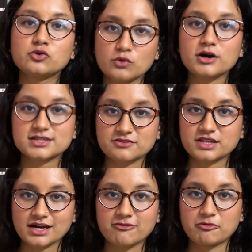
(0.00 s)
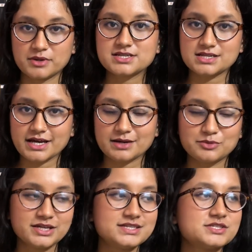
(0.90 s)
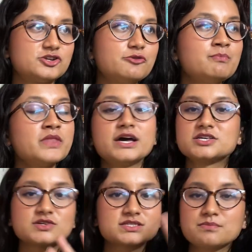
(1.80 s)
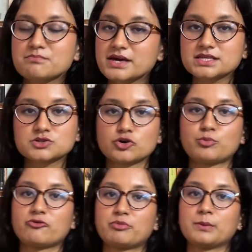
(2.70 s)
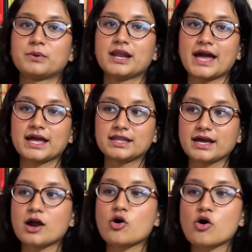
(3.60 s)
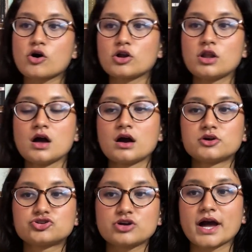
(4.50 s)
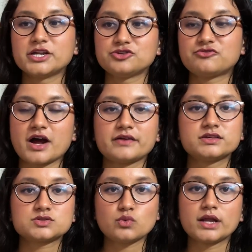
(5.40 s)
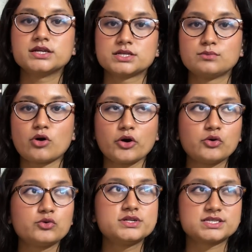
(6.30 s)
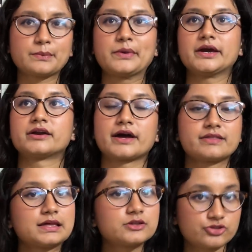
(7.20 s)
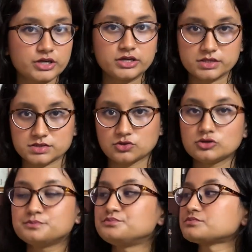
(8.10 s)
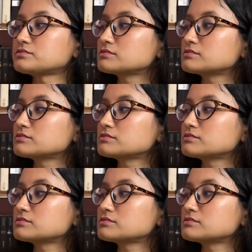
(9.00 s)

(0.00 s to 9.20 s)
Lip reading: who works for the government, like a police. So it's a mixed group of people, and they are all trying to find this one little boy who disappeared, I think, 3 years ago.